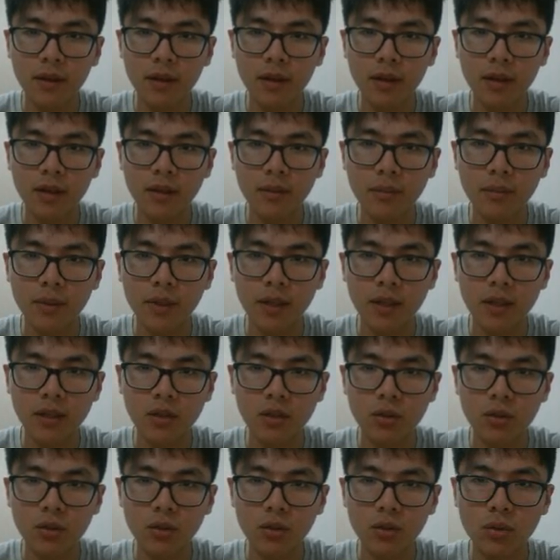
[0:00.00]
and plus
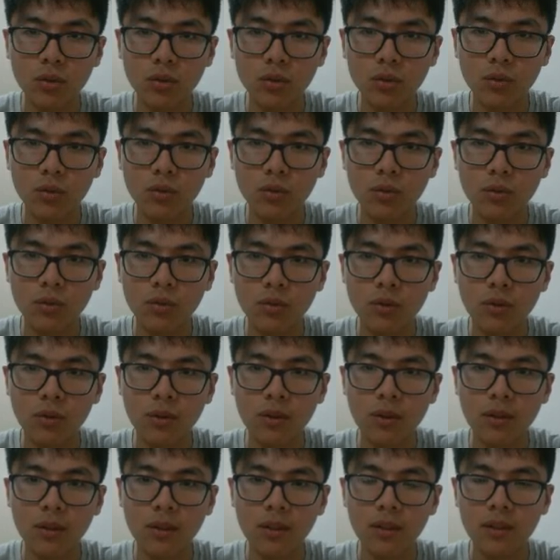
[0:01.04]
2,
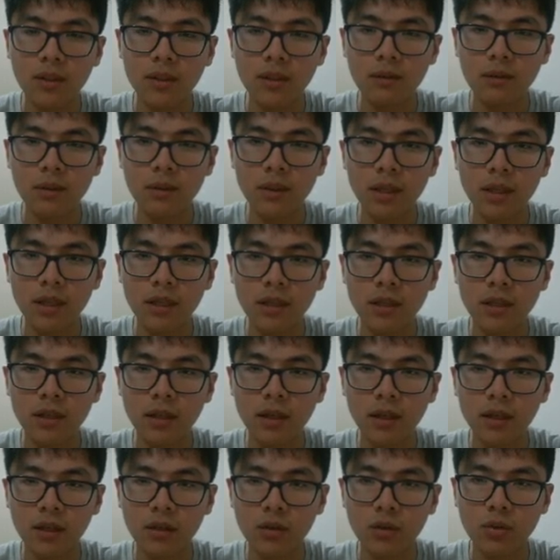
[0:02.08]
then we get
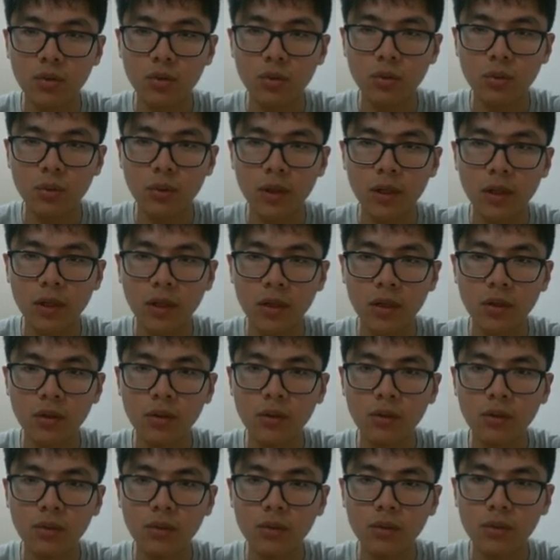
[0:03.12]
like
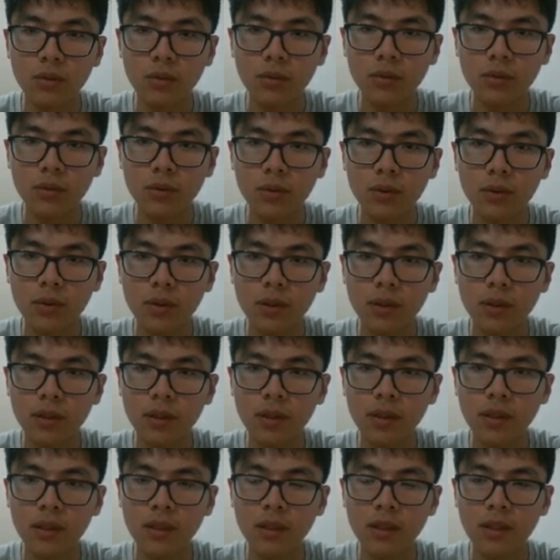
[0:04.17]
12,
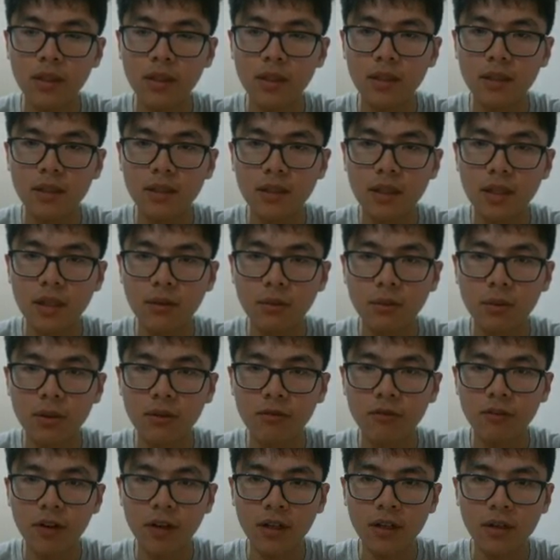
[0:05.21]
then we
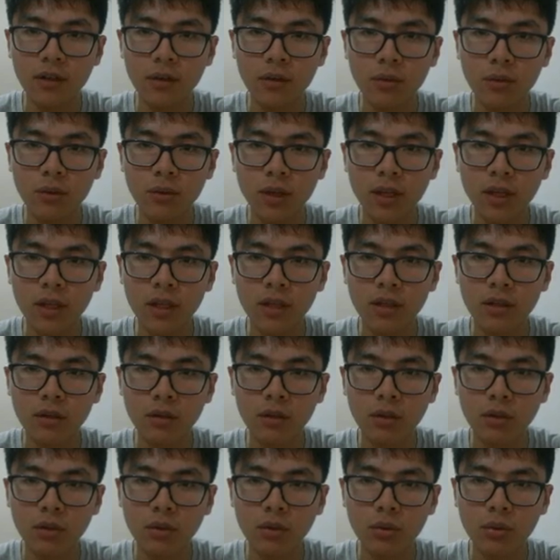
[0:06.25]
find 3, so
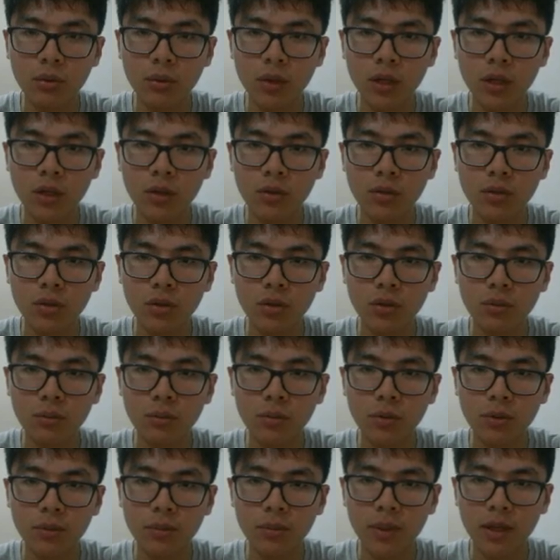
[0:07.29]
the 12 should
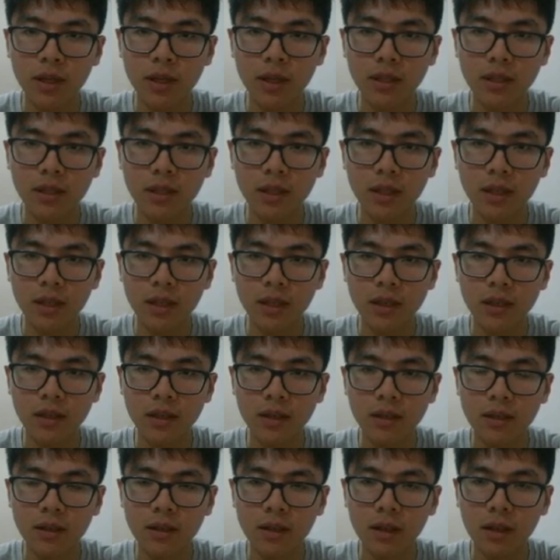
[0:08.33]
multiply
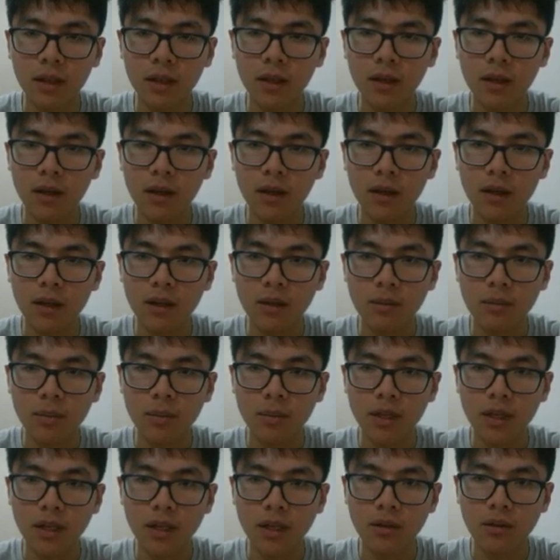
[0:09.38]
10 and
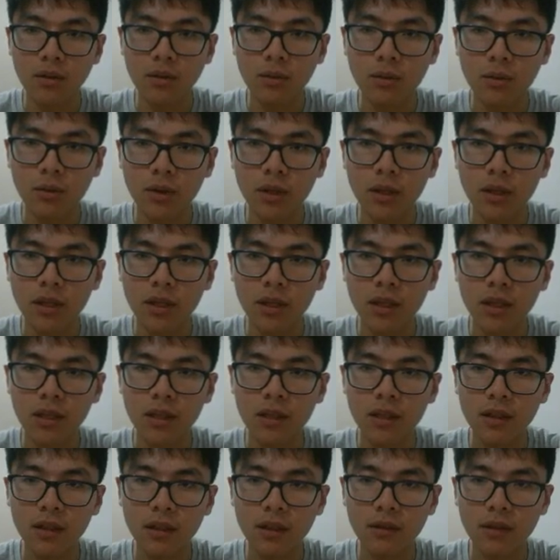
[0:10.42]
plus 3,
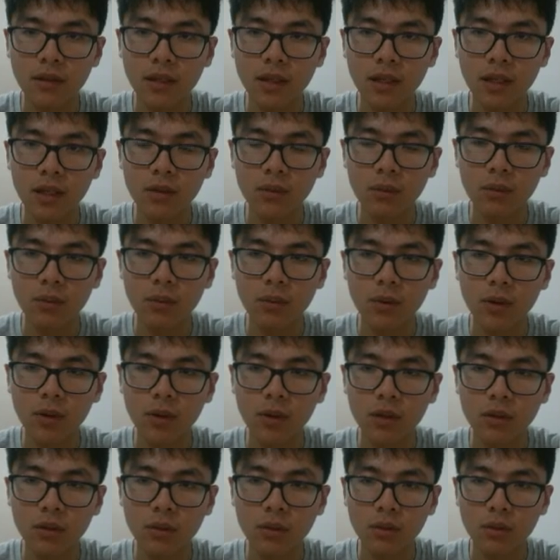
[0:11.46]
then we get
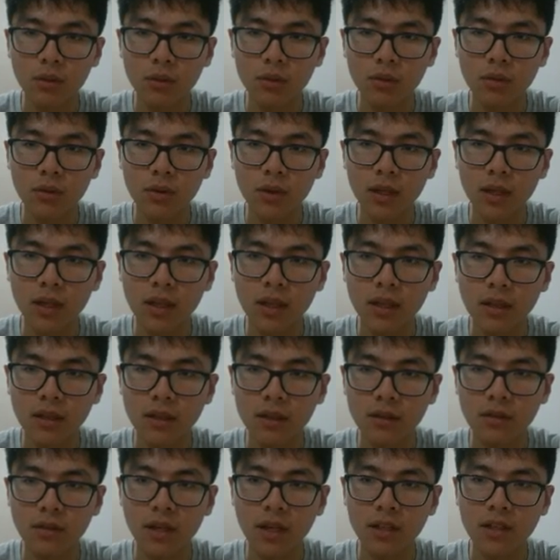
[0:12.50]
1, 2, 3.
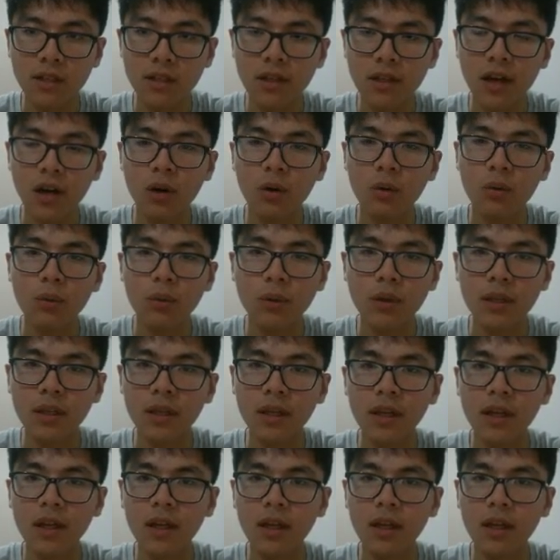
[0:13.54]
So that's how we